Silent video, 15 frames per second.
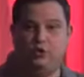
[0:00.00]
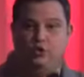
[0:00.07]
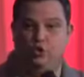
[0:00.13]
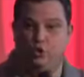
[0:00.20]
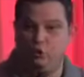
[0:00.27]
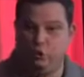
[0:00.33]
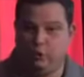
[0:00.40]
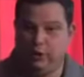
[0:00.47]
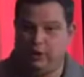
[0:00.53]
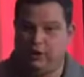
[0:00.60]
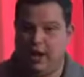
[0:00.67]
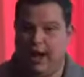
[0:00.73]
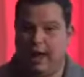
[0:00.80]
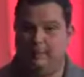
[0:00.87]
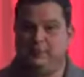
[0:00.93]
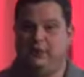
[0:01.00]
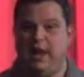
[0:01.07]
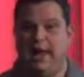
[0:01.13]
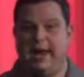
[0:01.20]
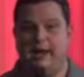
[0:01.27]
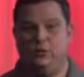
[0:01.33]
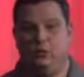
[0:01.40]
jewelry shops,
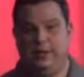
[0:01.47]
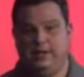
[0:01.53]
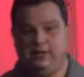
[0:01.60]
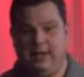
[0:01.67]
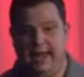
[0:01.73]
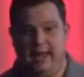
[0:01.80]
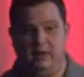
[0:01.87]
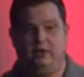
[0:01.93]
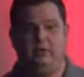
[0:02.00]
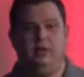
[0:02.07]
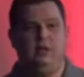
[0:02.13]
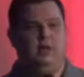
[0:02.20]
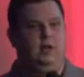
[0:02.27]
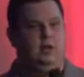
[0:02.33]
high-end retail,